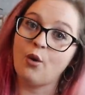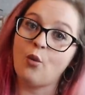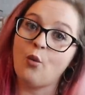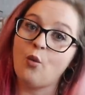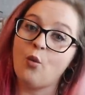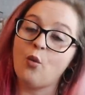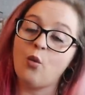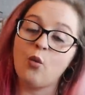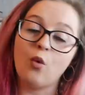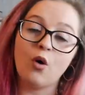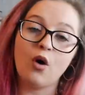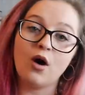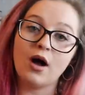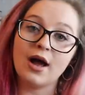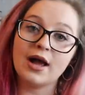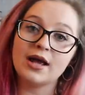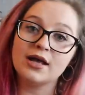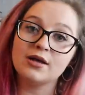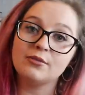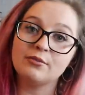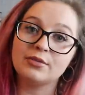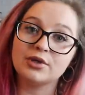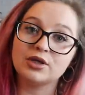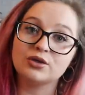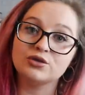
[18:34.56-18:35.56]
Why?
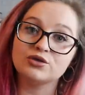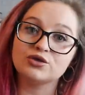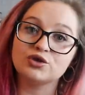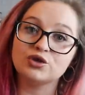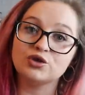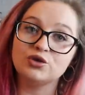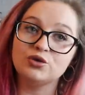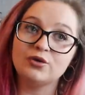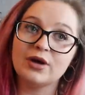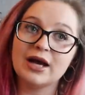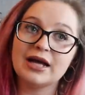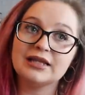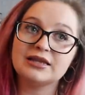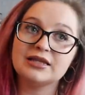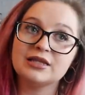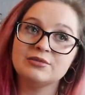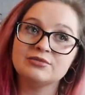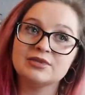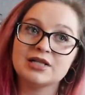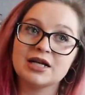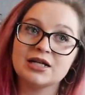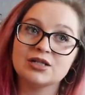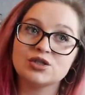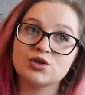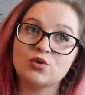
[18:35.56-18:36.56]
Because you had them
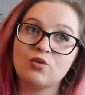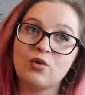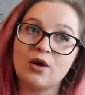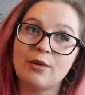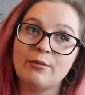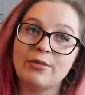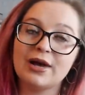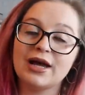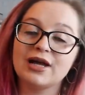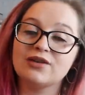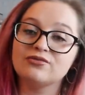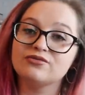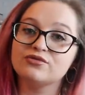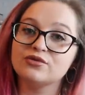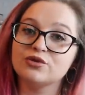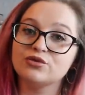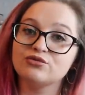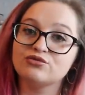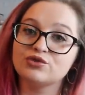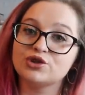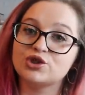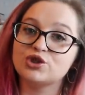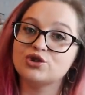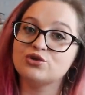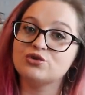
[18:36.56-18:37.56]
down to £1 for a
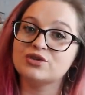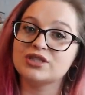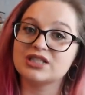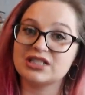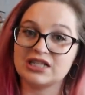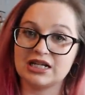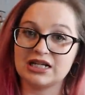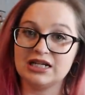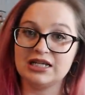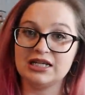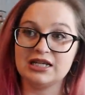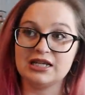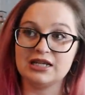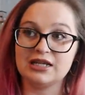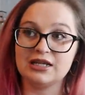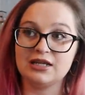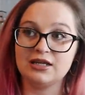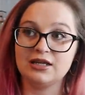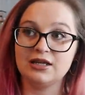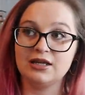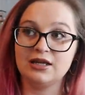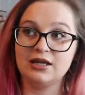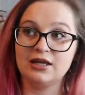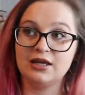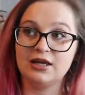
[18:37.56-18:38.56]
reduced to clear,
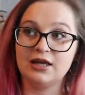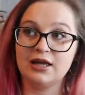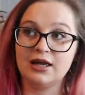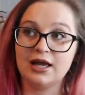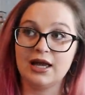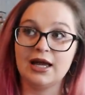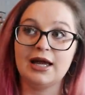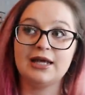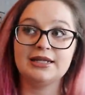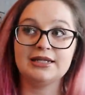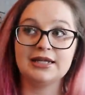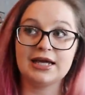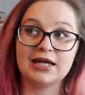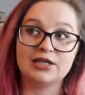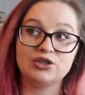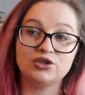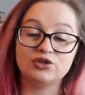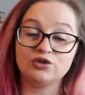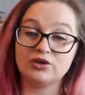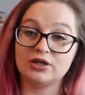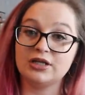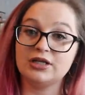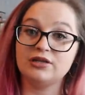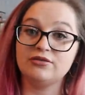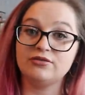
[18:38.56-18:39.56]
and now you're
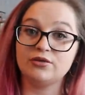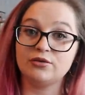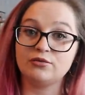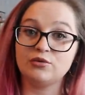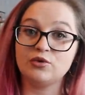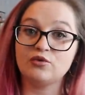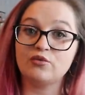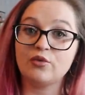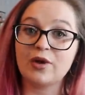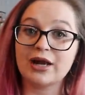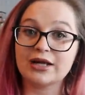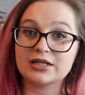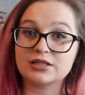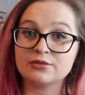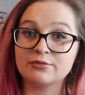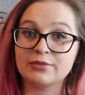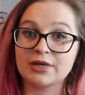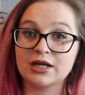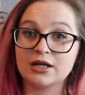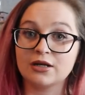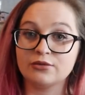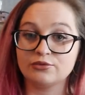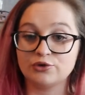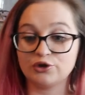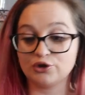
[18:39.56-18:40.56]
not clearing them. You've whacked them
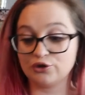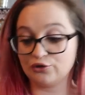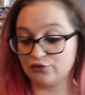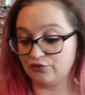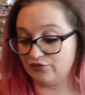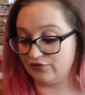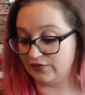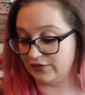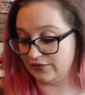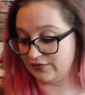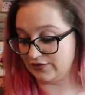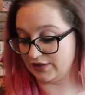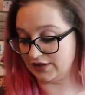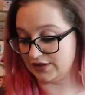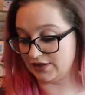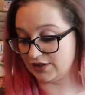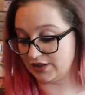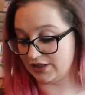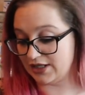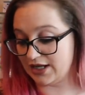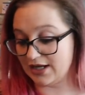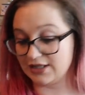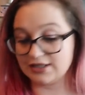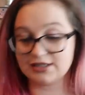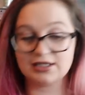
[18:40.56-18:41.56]
back up to 250 So,
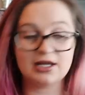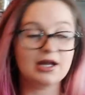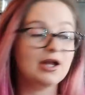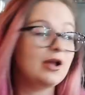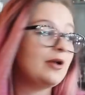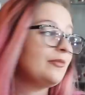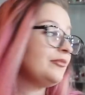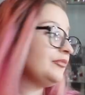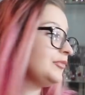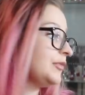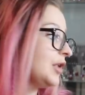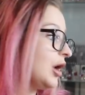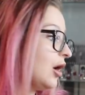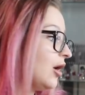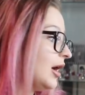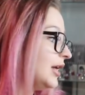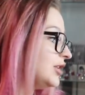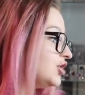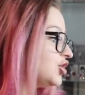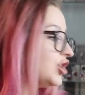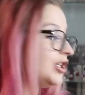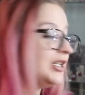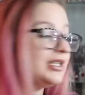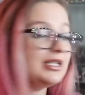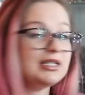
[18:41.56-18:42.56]
yes,
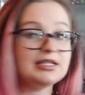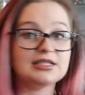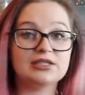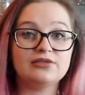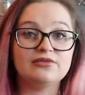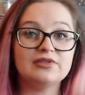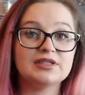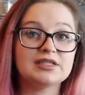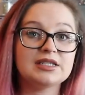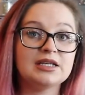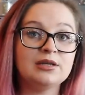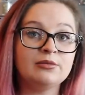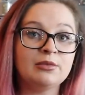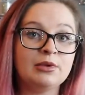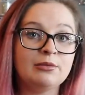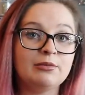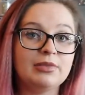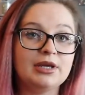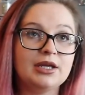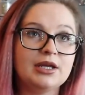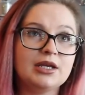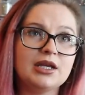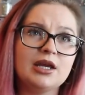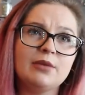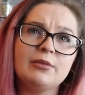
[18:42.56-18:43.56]
Hygienics, if you see them in
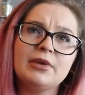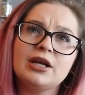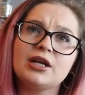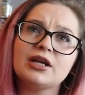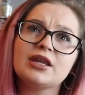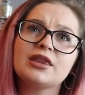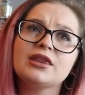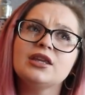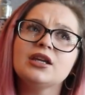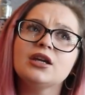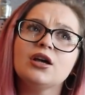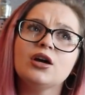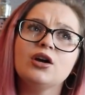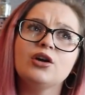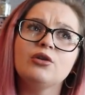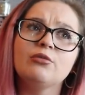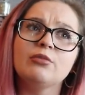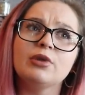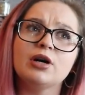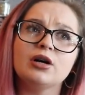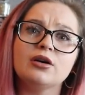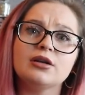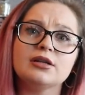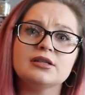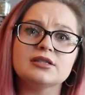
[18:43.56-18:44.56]
B&M, and I think Home
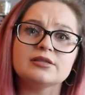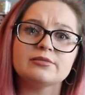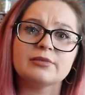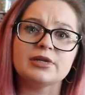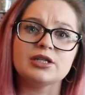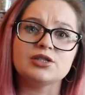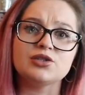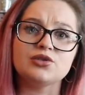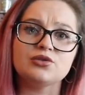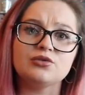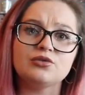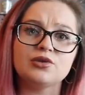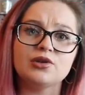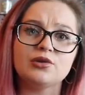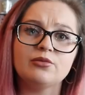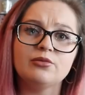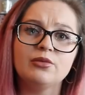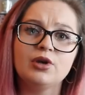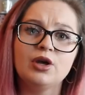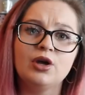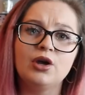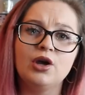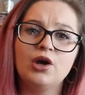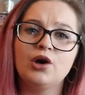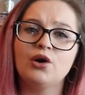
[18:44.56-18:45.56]
Bargains may do
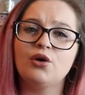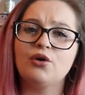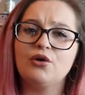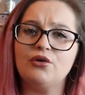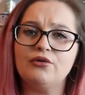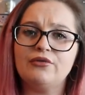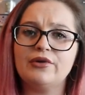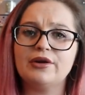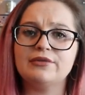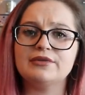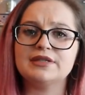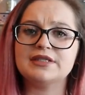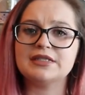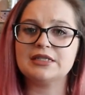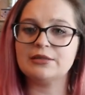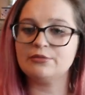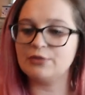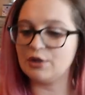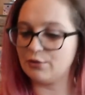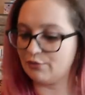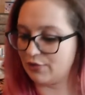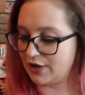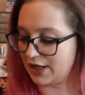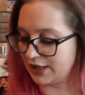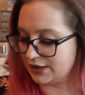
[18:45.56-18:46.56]
them, or a very
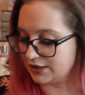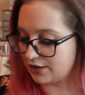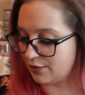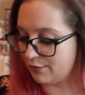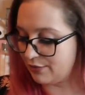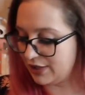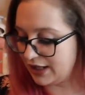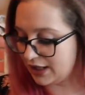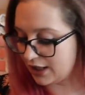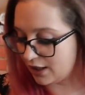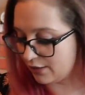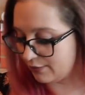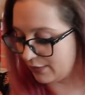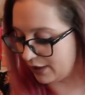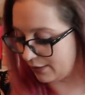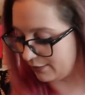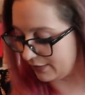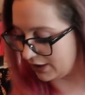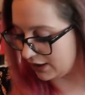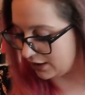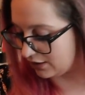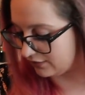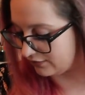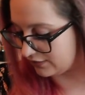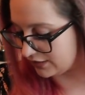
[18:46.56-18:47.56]
similar brand, pick them up,
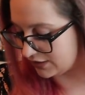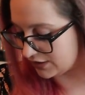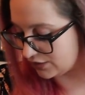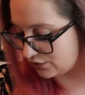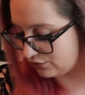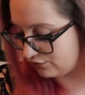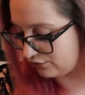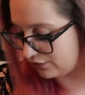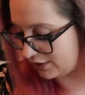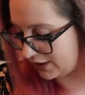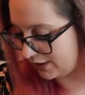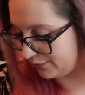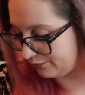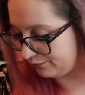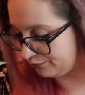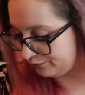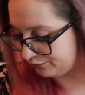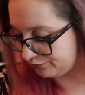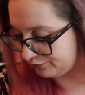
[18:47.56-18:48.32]
my It's all right?